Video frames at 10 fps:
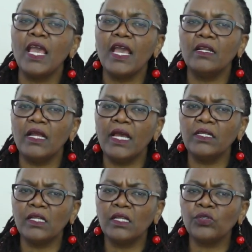
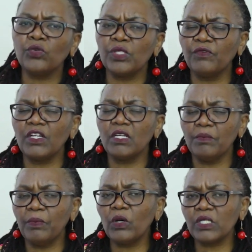and so it's very
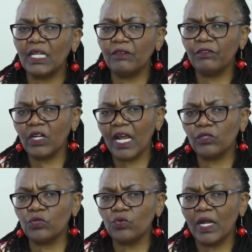important for
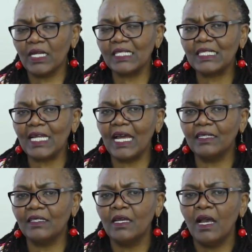us to
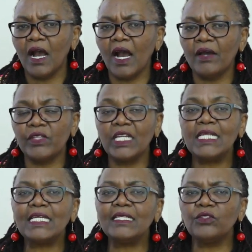understand the
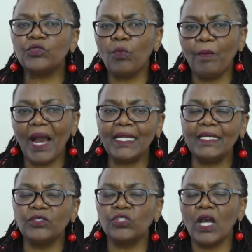need to manage